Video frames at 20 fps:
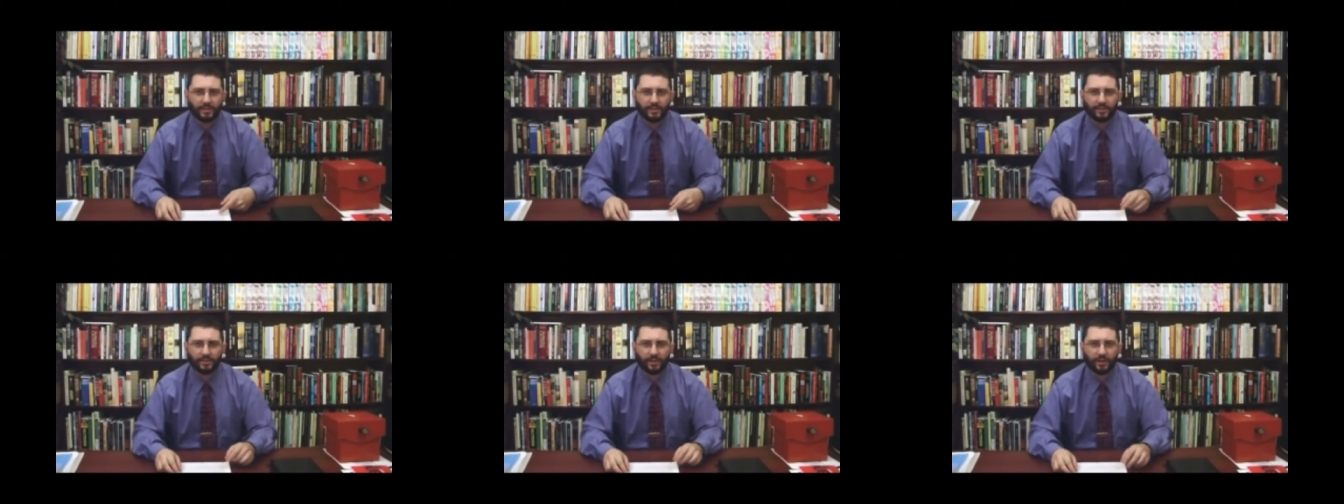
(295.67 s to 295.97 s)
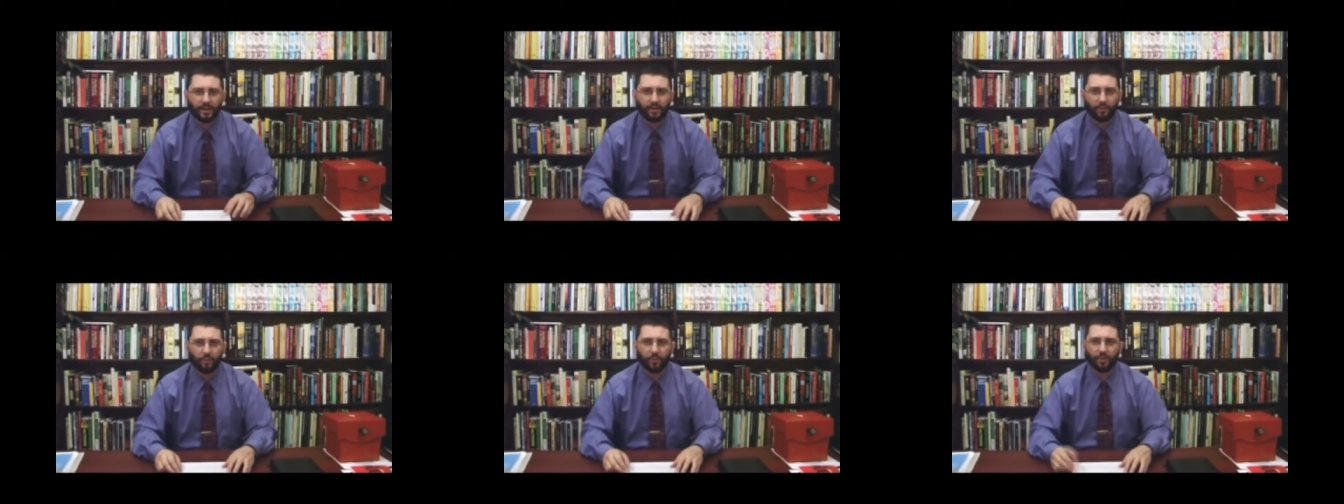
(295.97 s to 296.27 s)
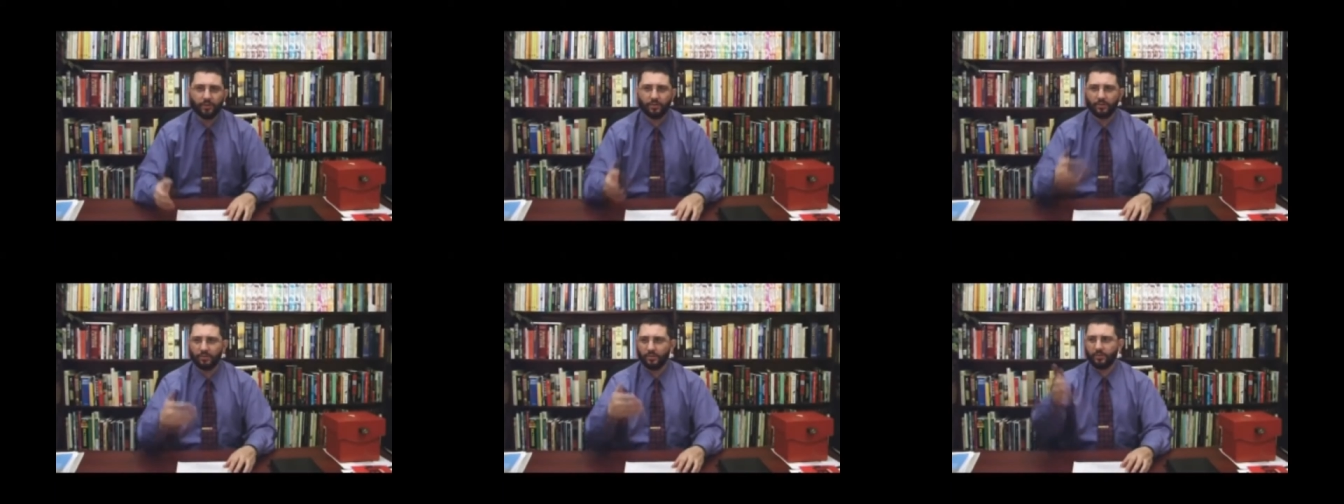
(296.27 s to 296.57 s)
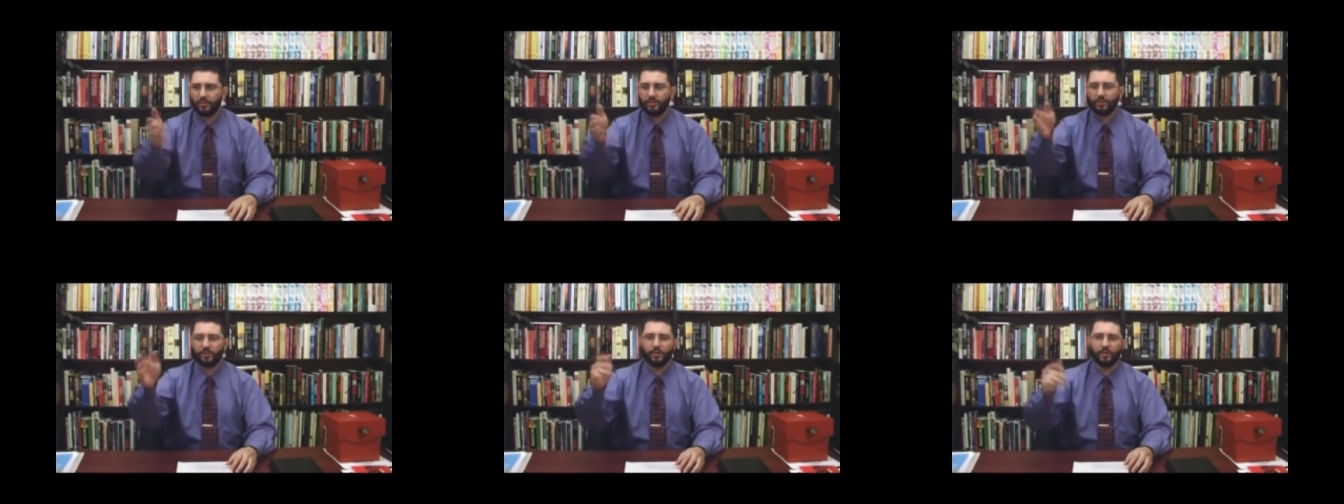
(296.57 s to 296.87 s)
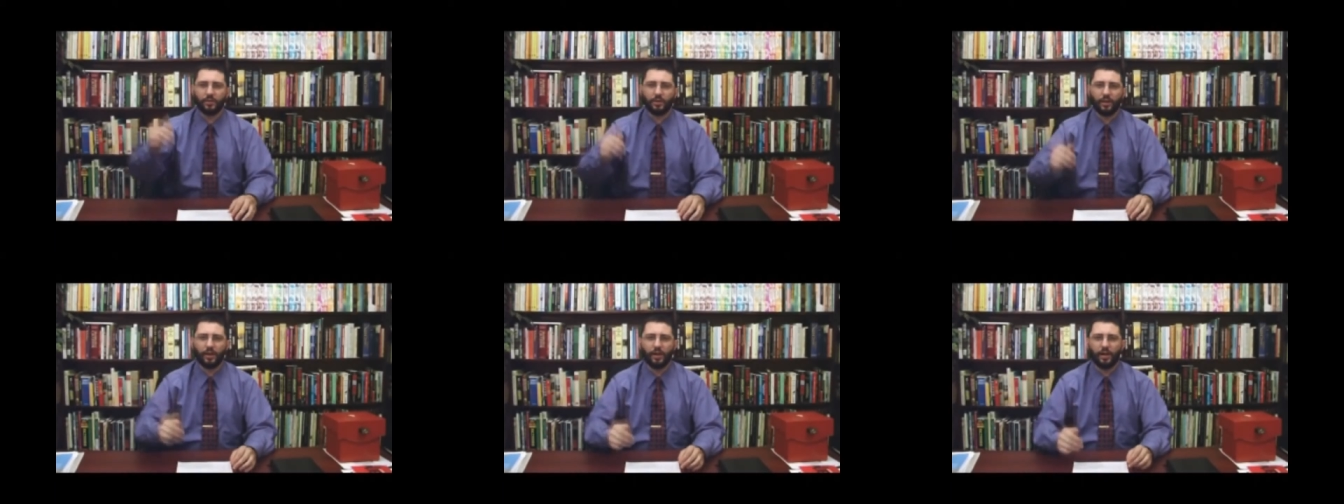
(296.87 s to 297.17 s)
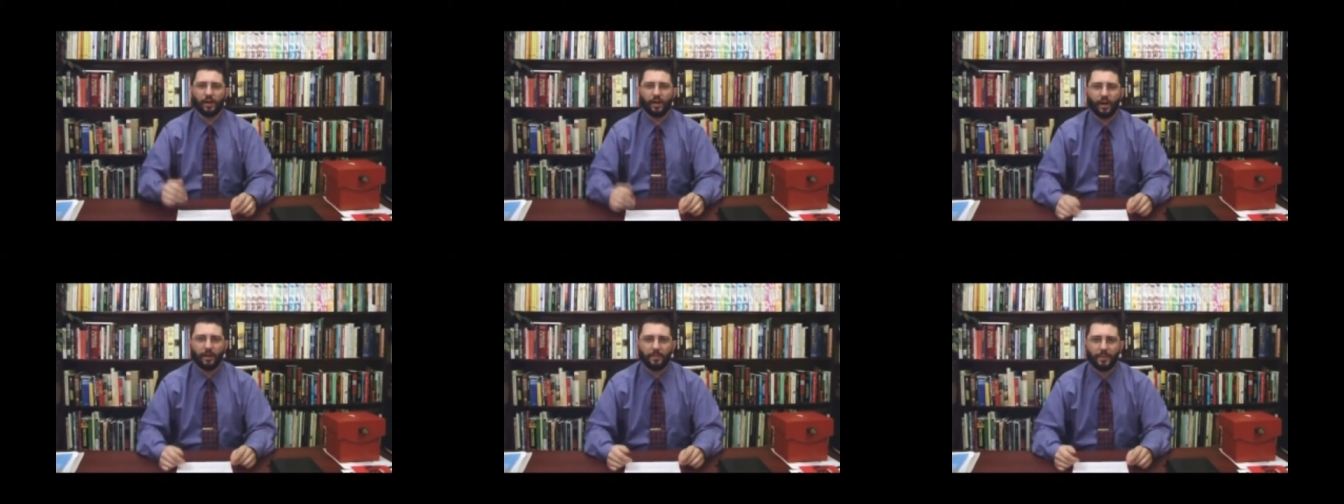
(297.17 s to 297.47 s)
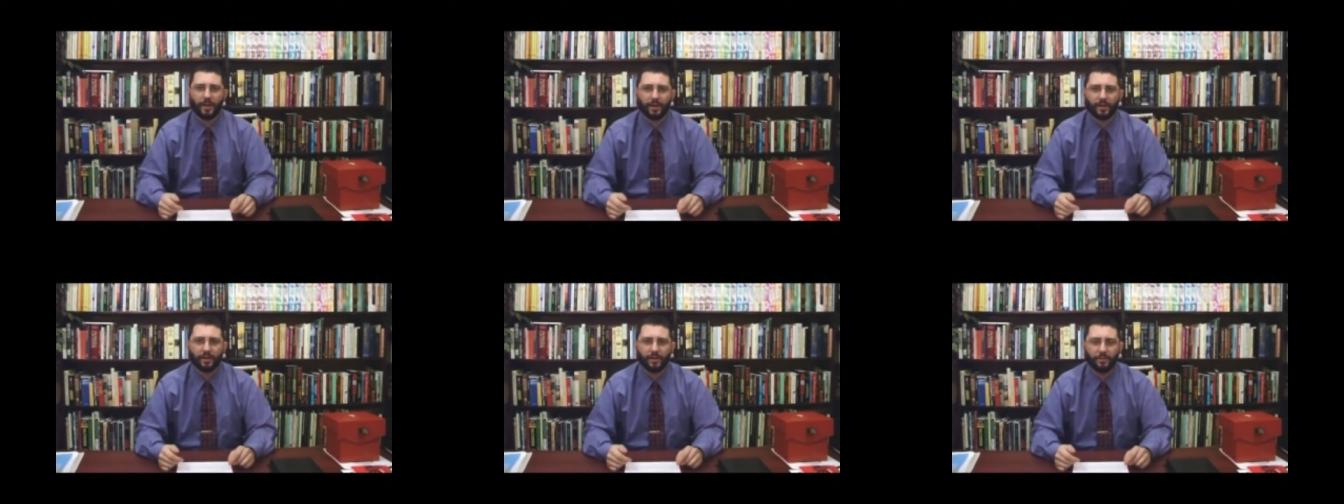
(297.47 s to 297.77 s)
in this area, what,
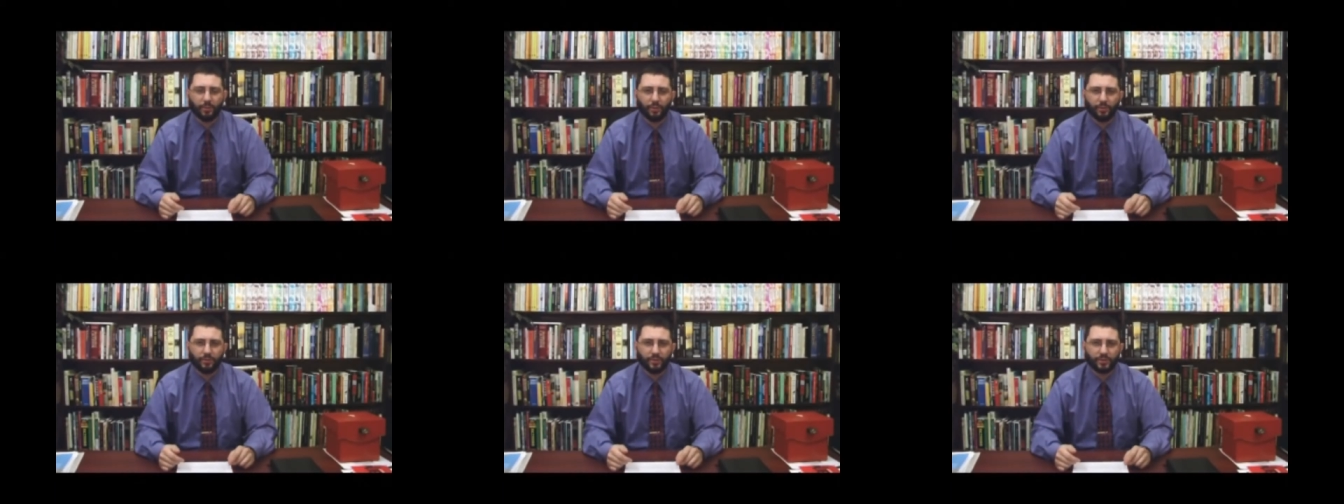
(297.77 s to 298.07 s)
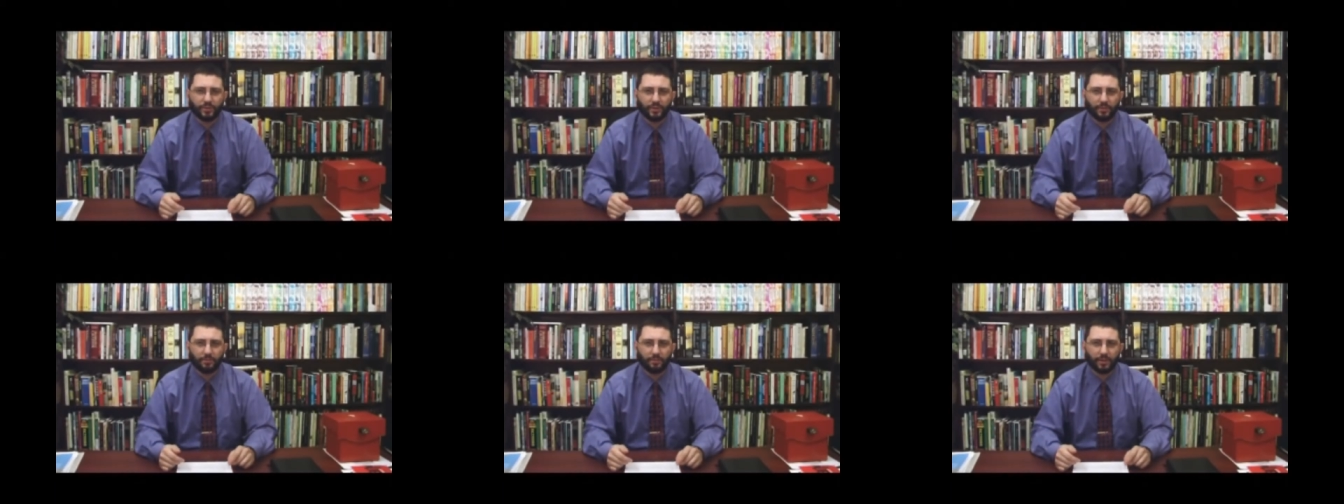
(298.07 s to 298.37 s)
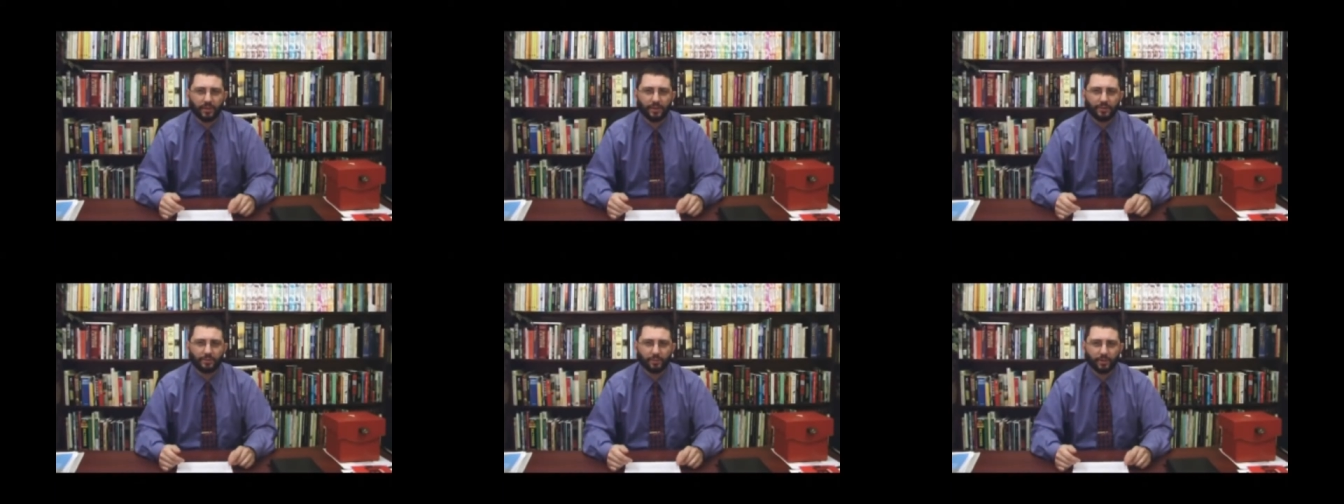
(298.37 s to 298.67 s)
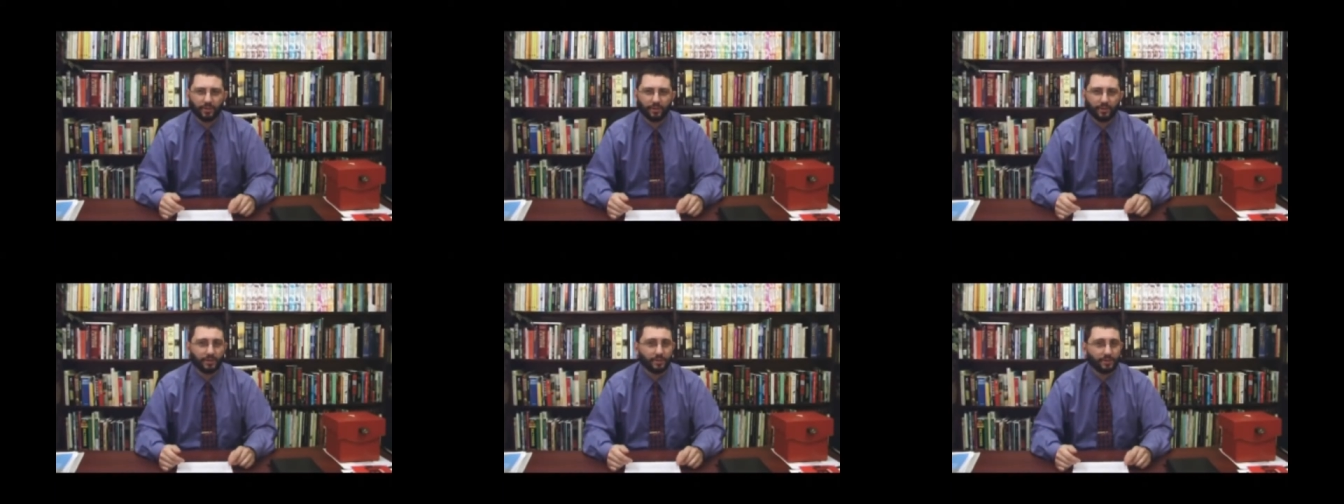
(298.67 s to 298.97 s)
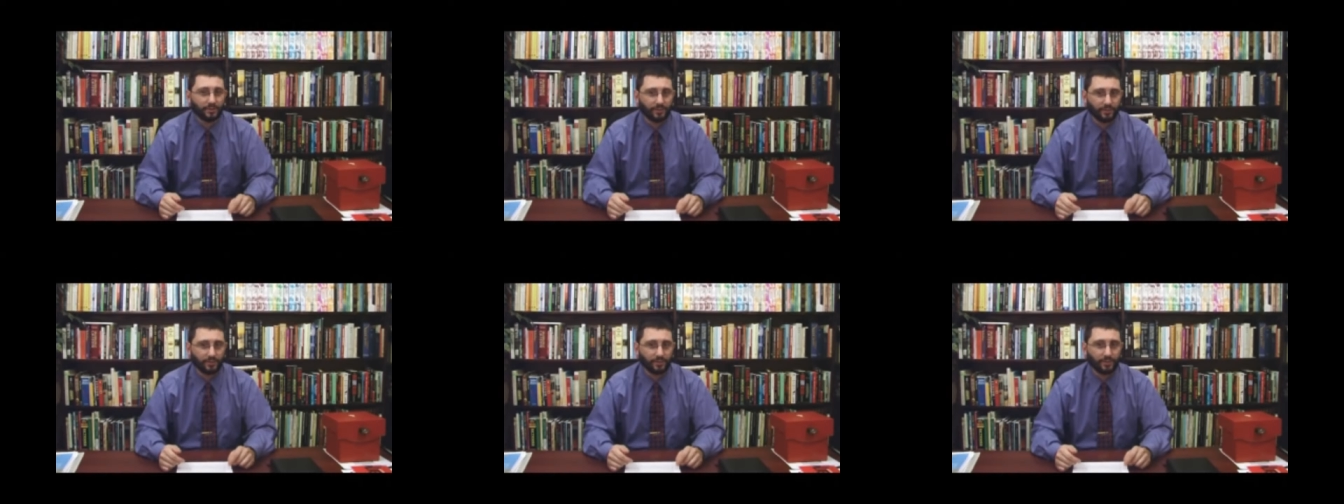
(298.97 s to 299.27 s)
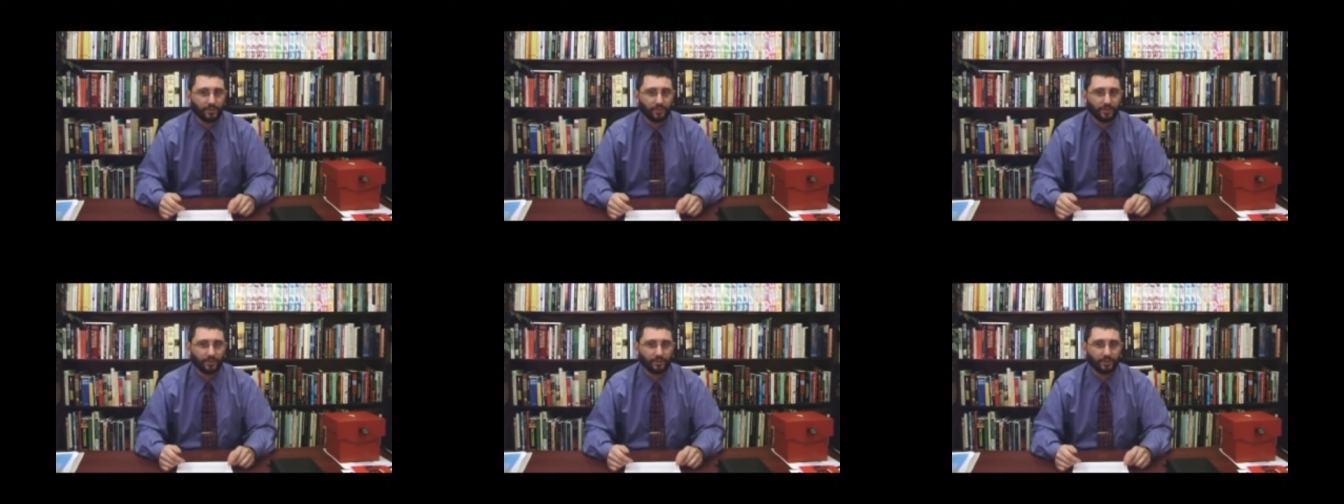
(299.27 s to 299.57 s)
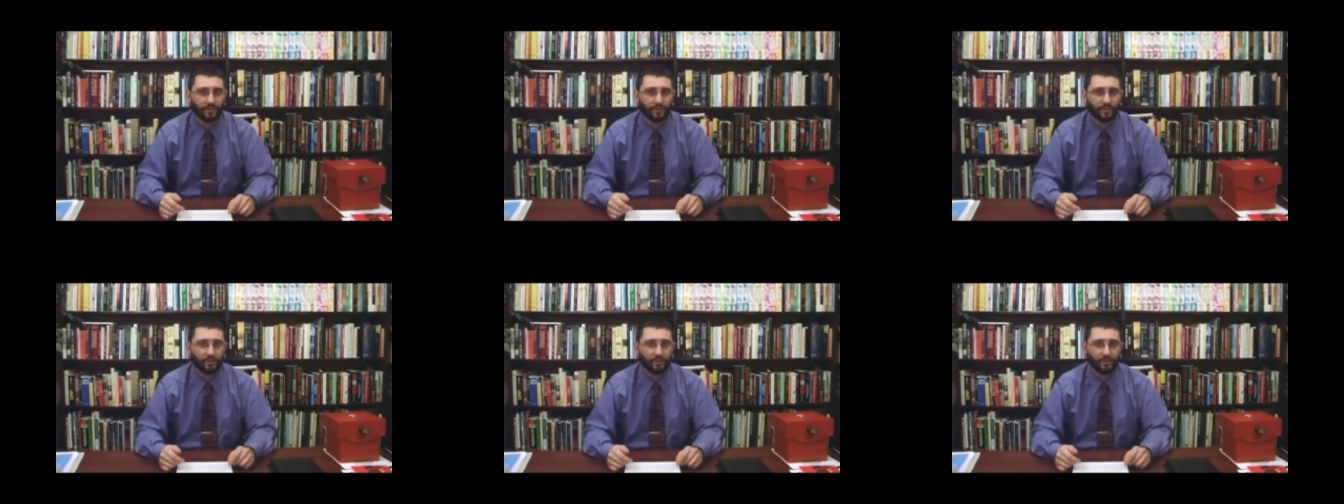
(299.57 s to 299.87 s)
I'm not going to move to some place where there is a good church.